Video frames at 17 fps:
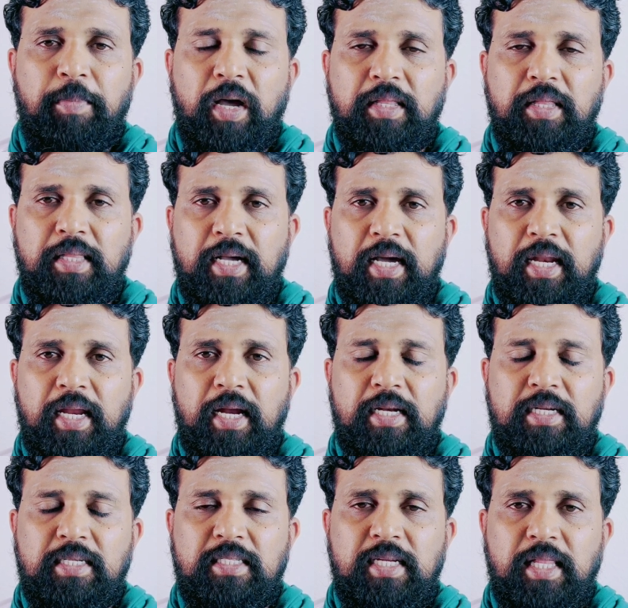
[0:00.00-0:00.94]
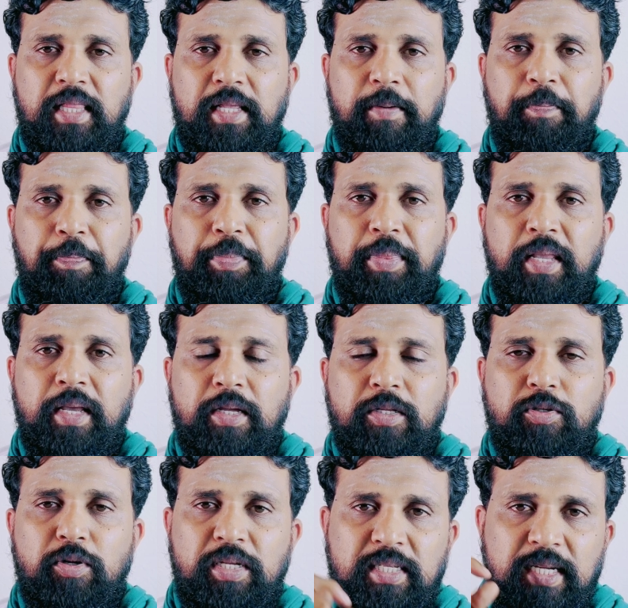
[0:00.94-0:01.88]
Aditha Karikalan's death.
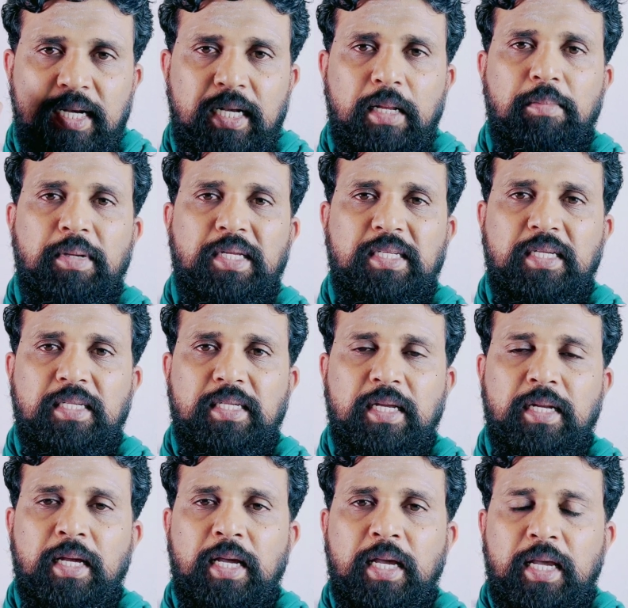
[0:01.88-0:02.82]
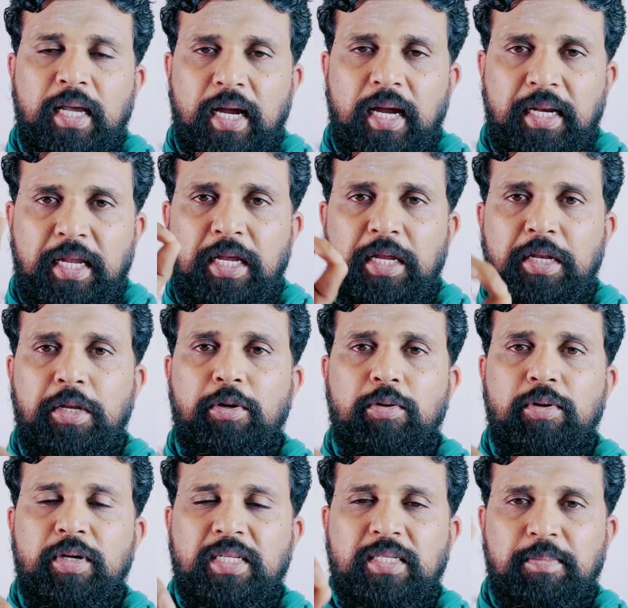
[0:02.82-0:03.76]
So he sent a messenger, and he
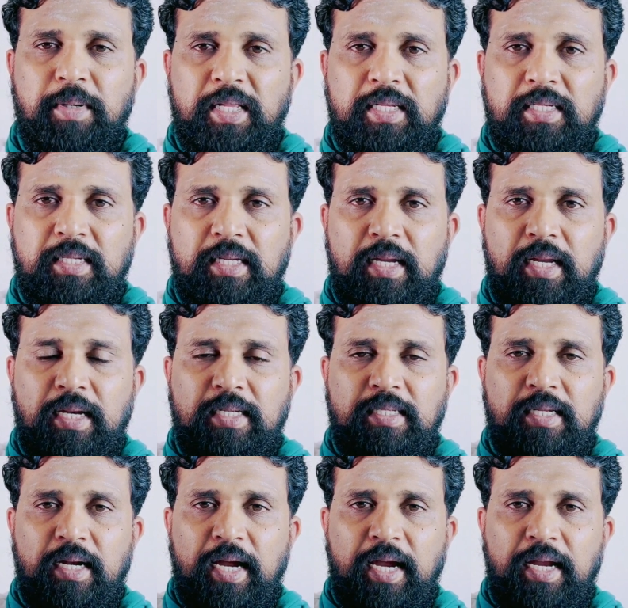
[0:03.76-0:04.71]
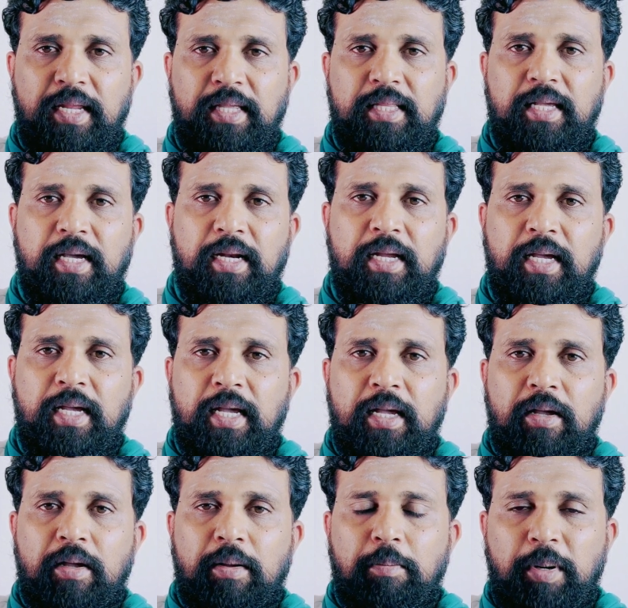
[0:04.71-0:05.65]
knew his brother's killers are hiding there.
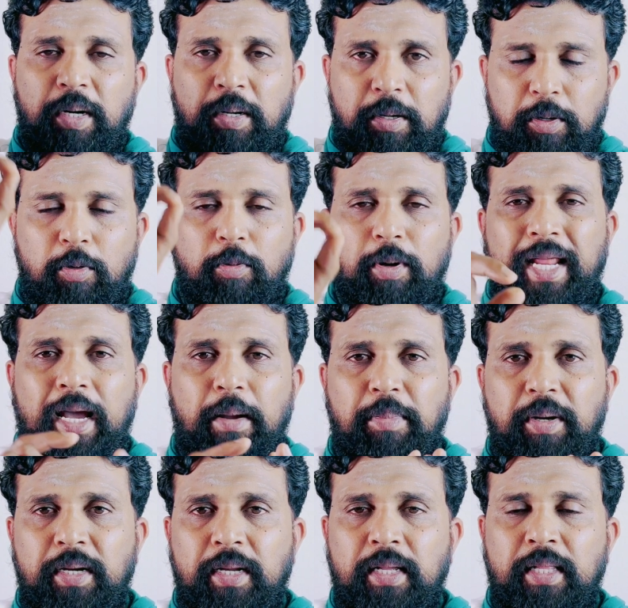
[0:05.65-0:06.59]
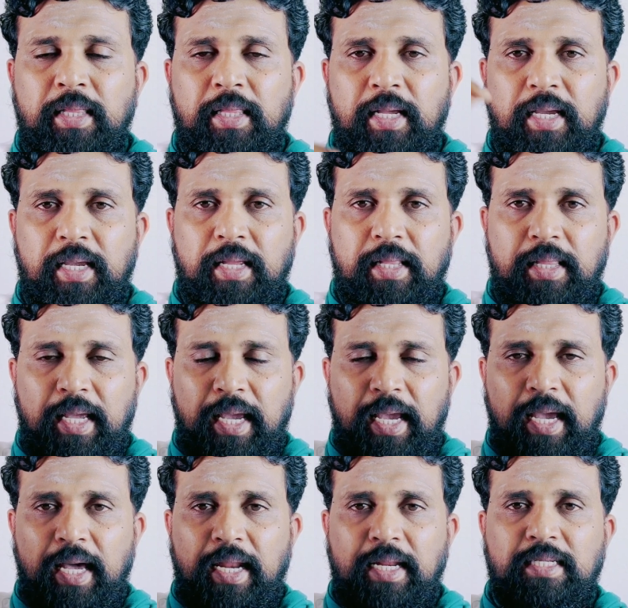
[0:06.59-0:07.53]
But you know what happened?
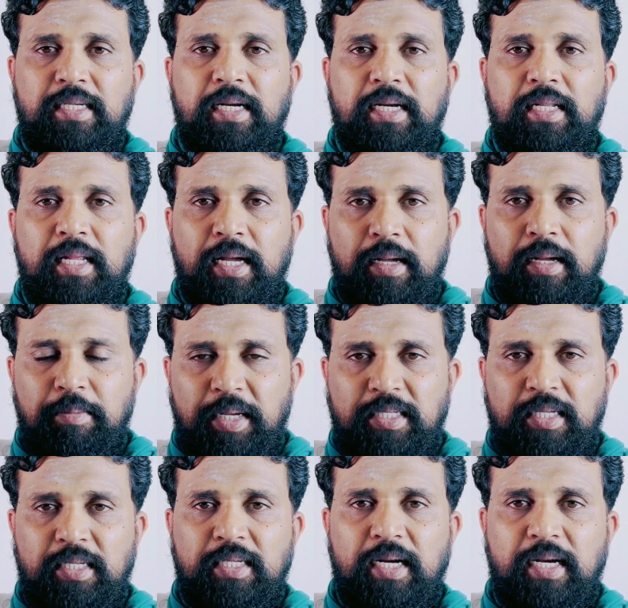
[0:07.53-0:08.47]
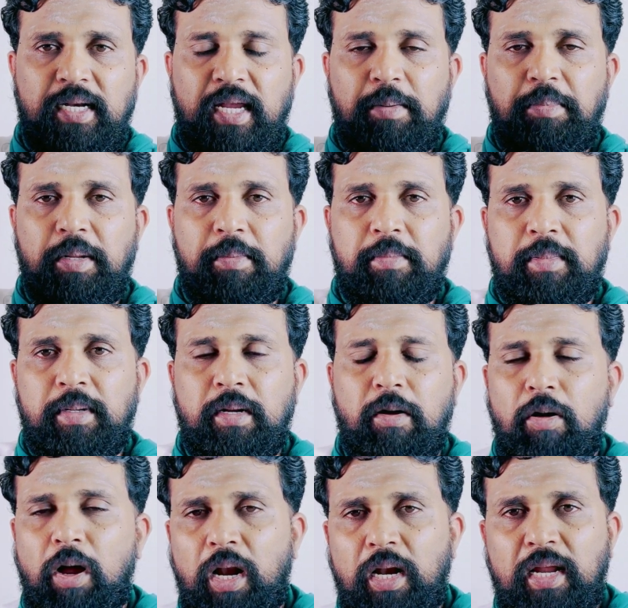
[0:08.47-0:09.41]
They arrested the messenger and kept him.
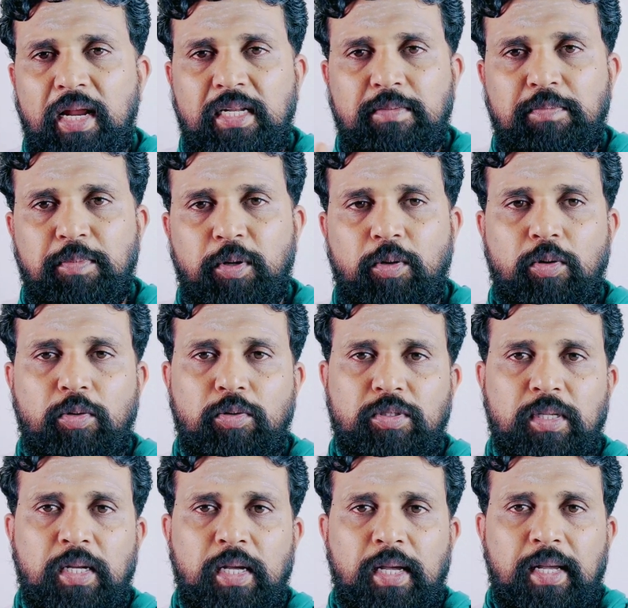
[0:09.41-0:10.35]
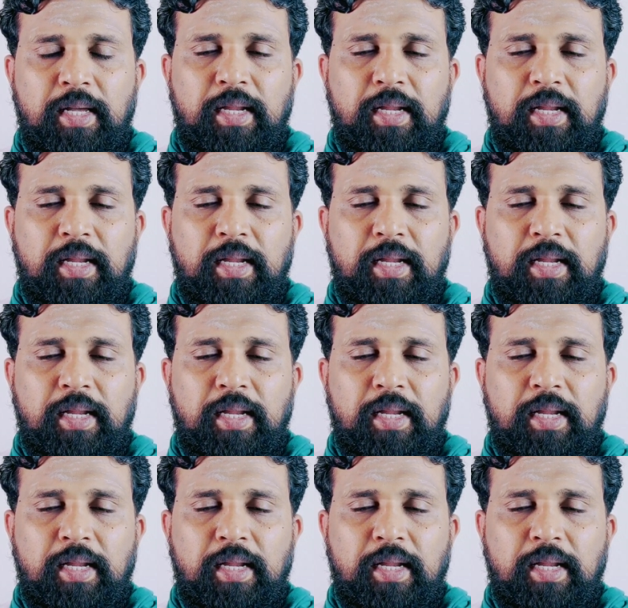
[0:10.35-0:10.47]
Now all hells broke loose.